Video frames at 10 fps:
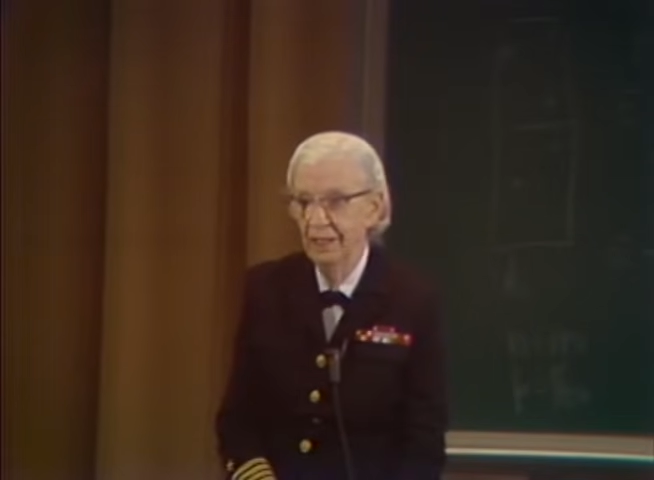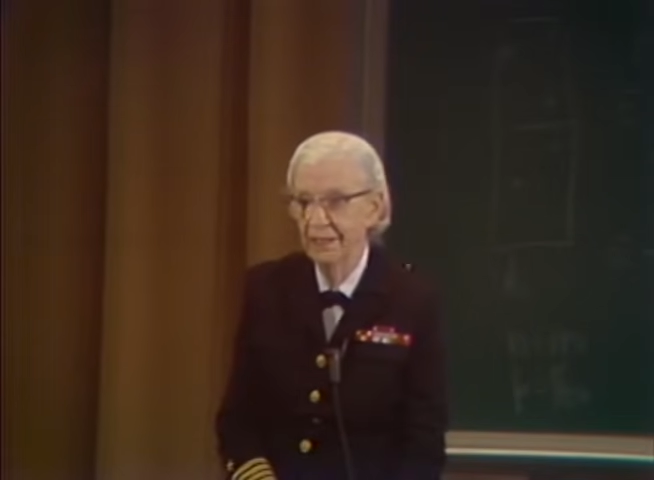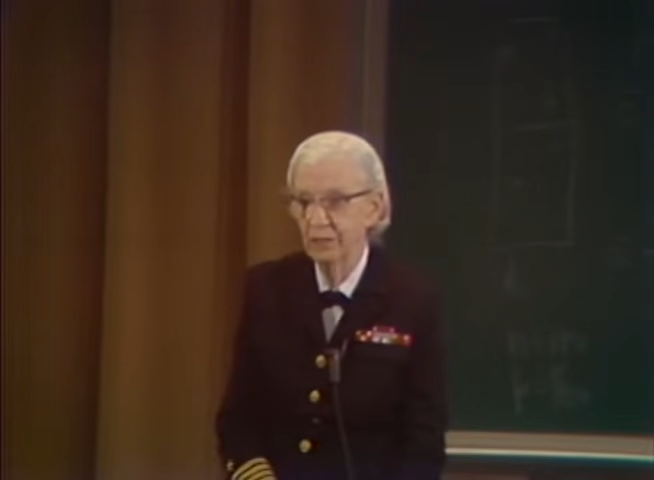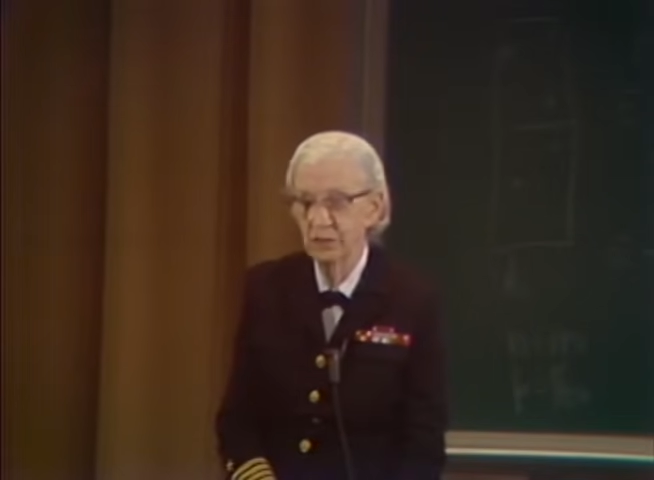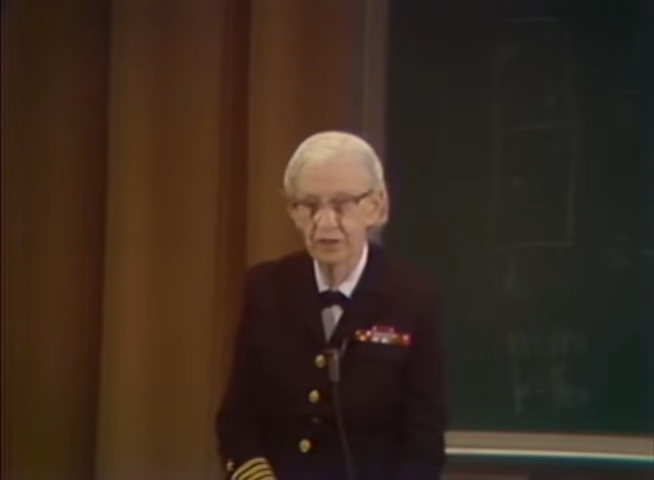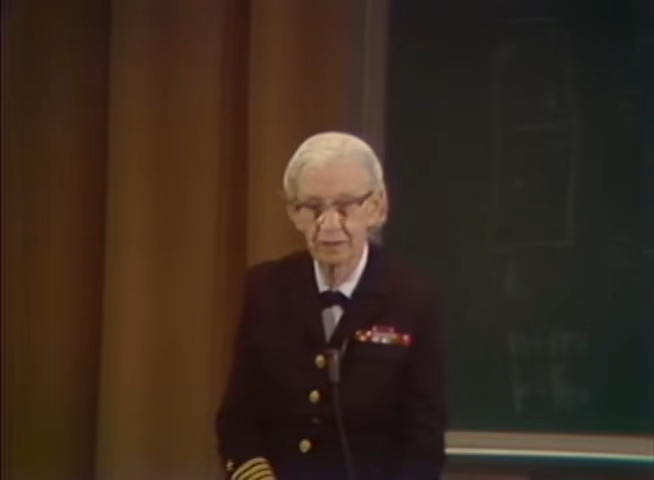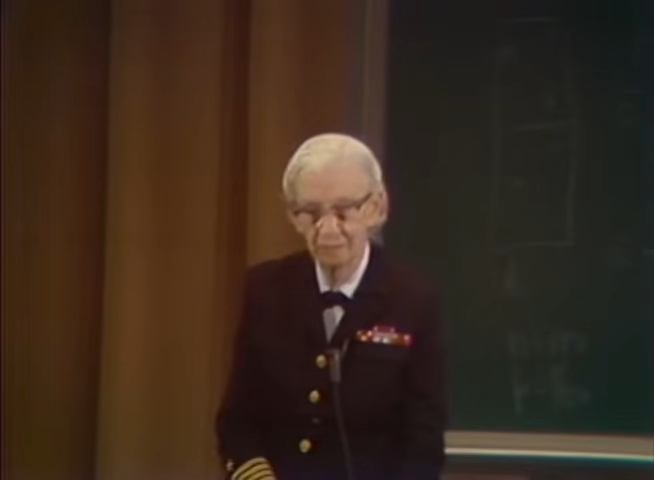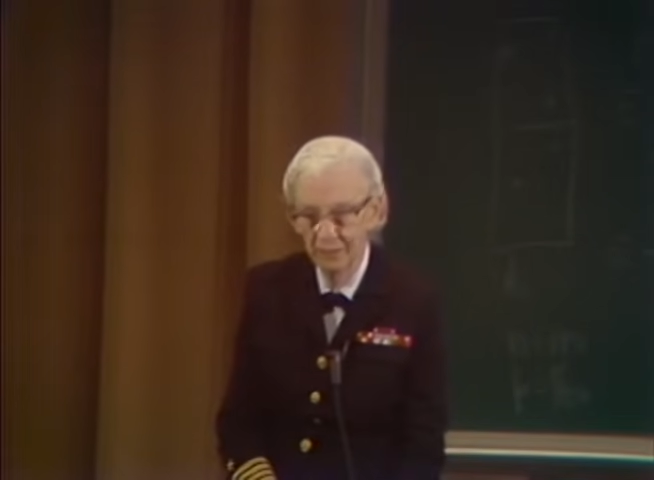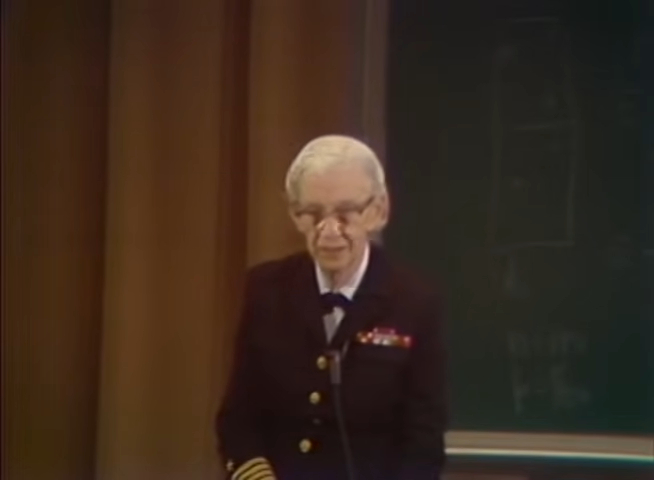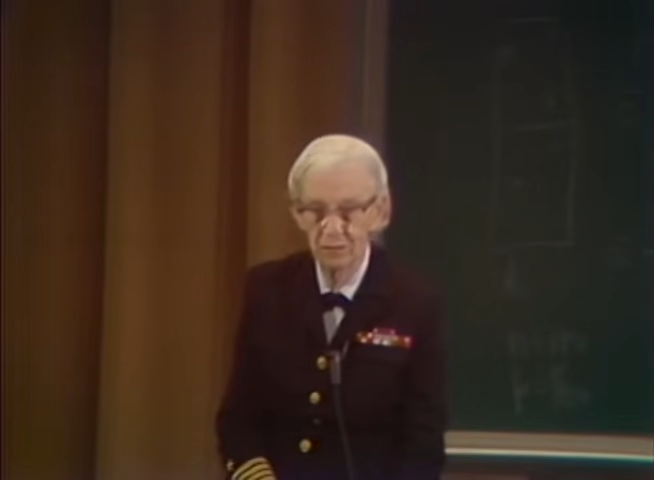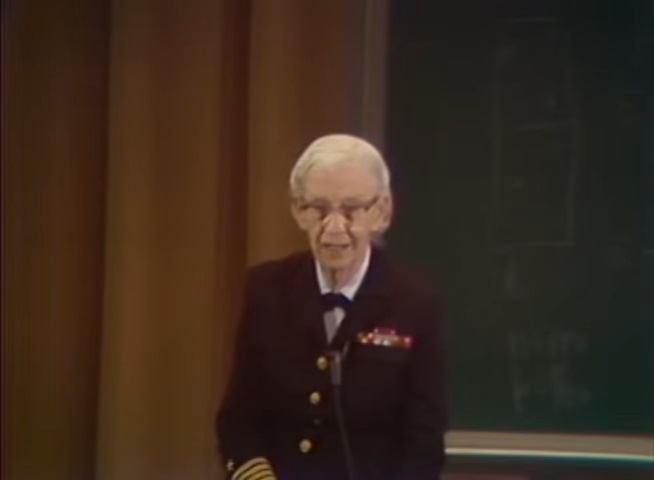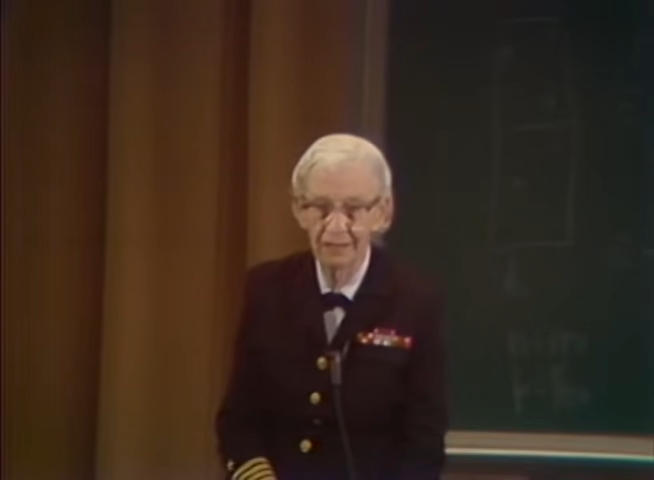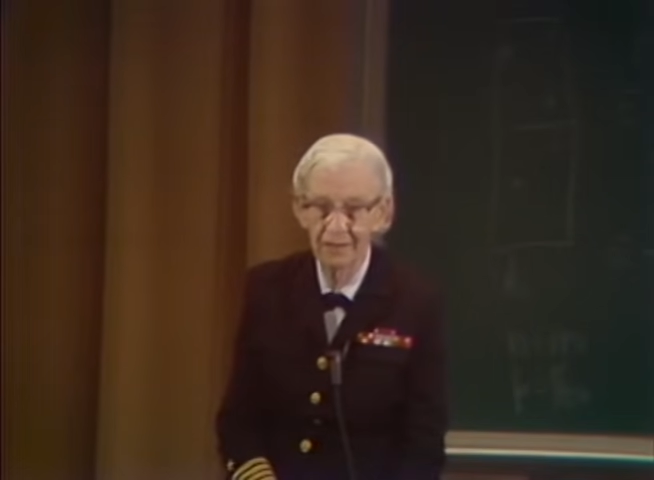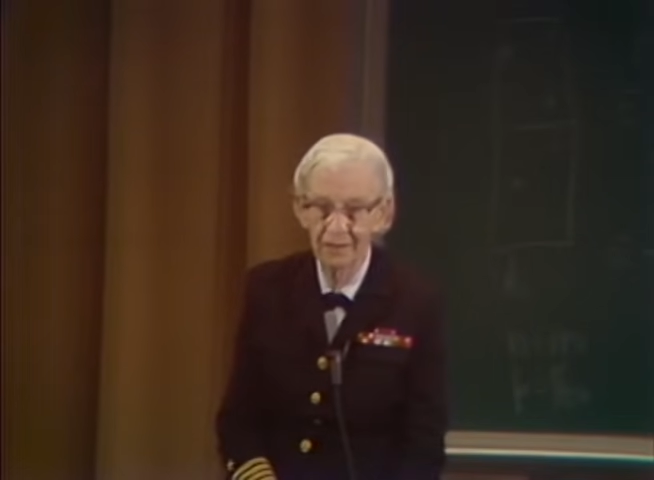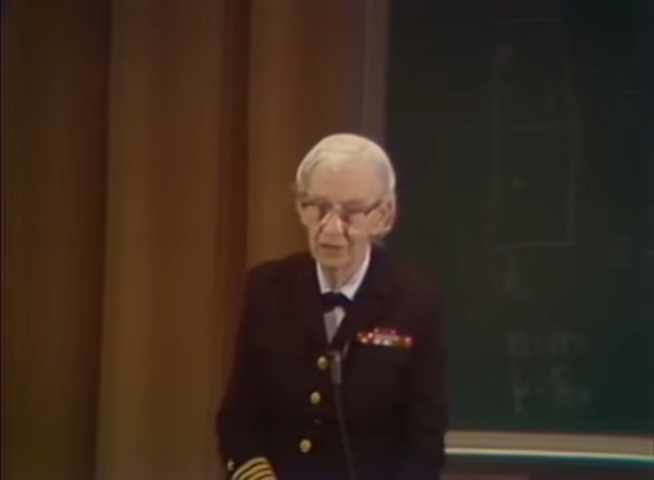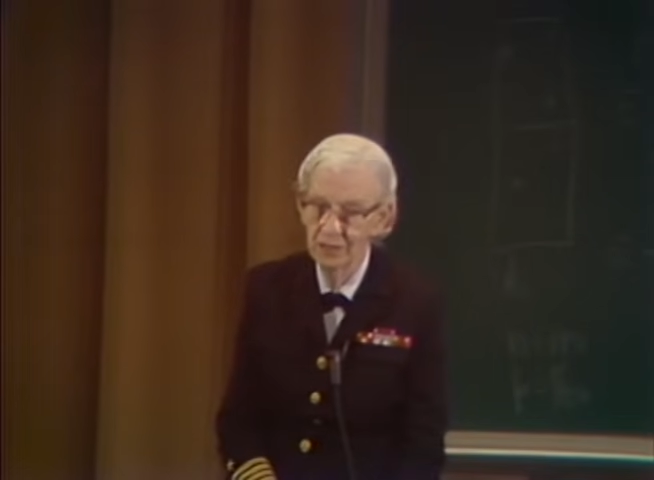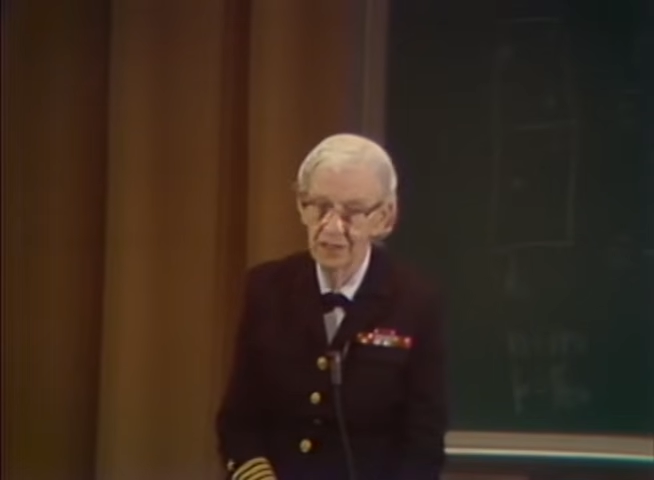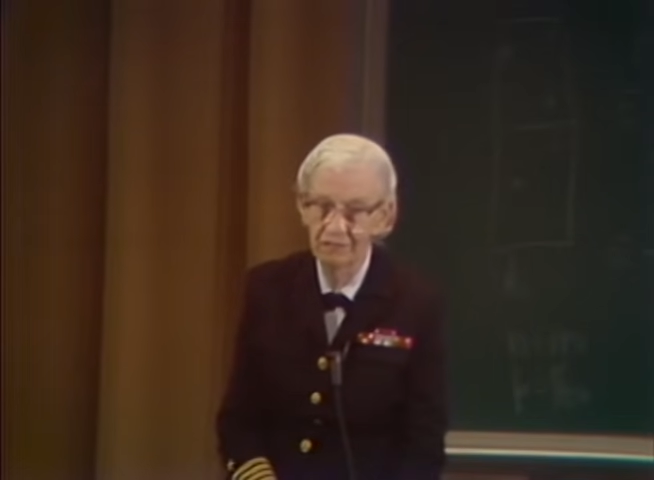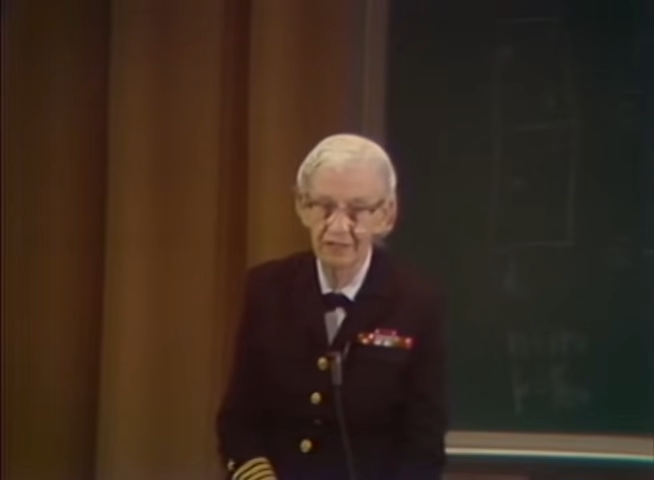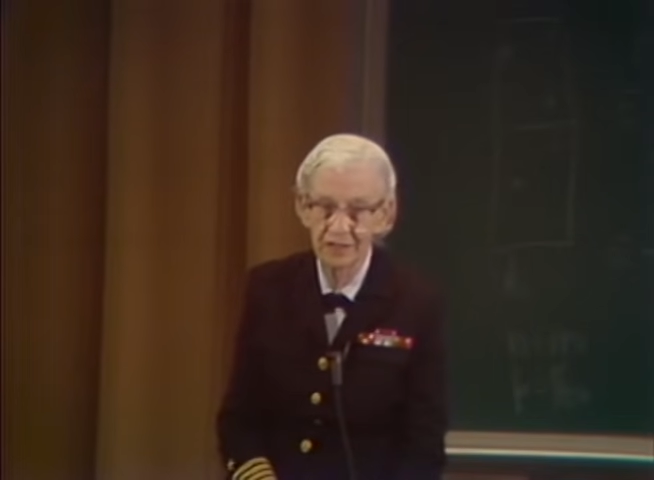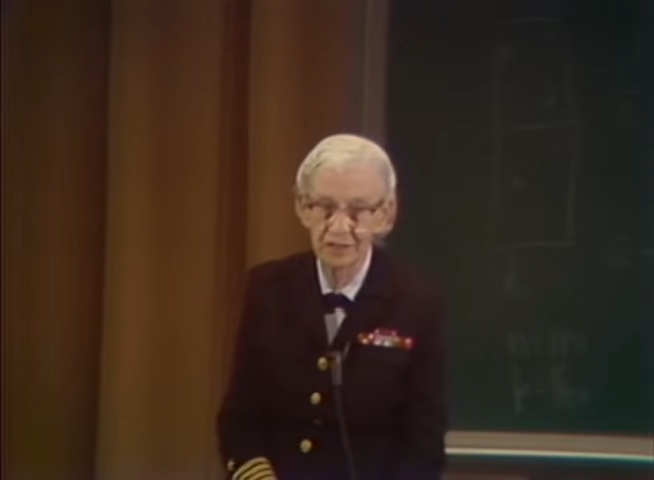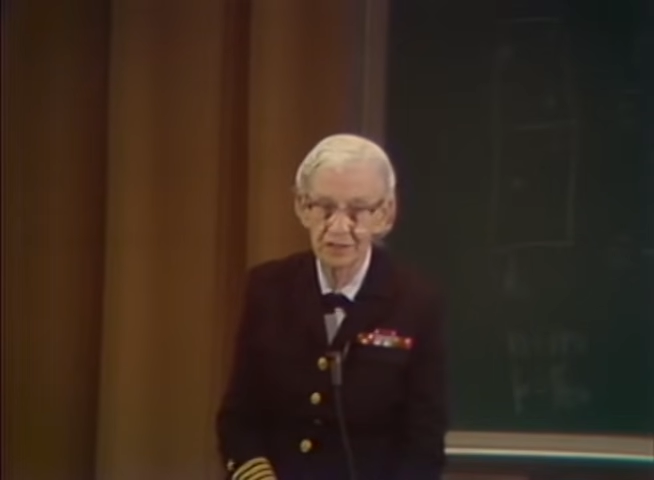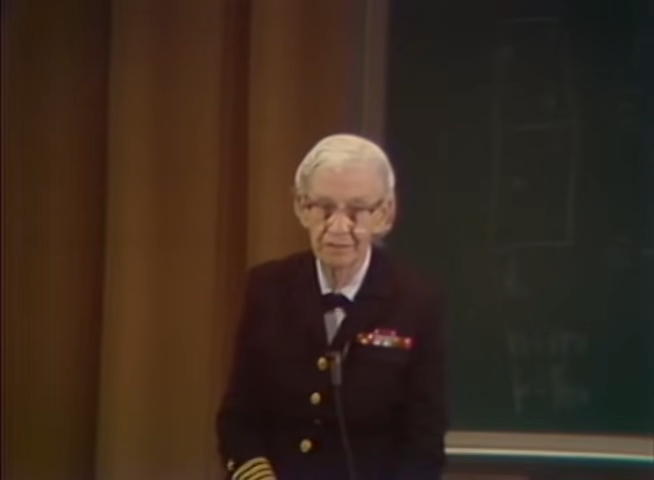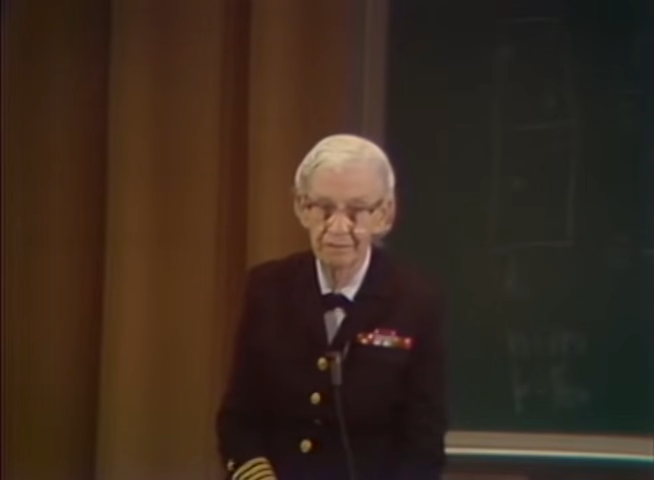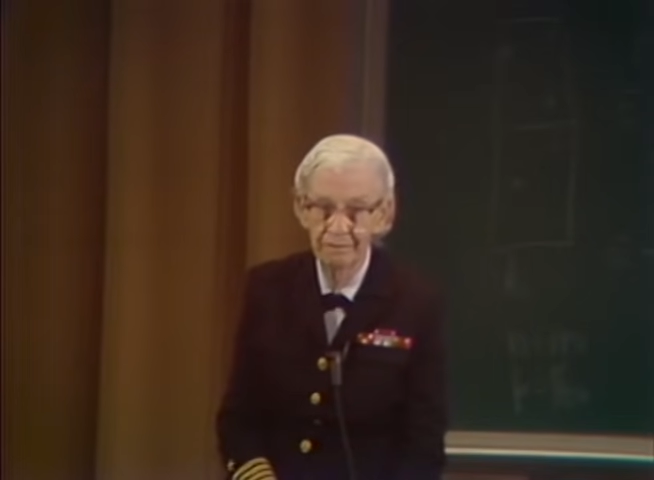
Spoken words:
And there was a complete record of those interfaces.